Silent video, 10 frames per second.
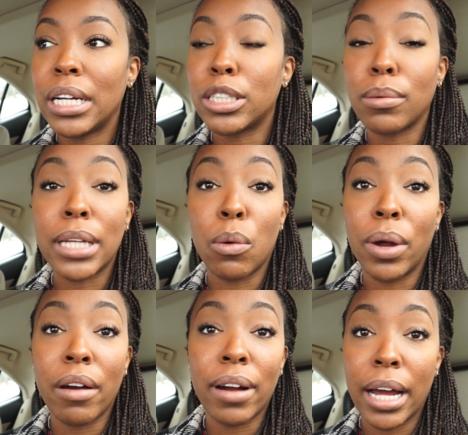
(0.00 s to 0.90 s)
So I was like,
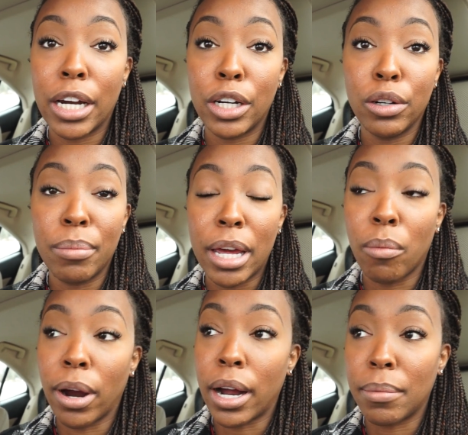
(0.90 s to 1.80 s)
whatever I got to do to make it
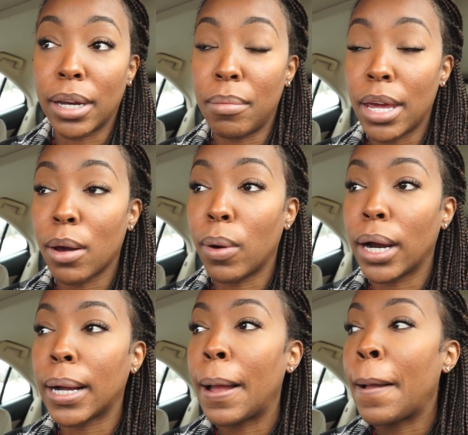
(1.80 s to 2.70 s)
work, I'm going to make it work.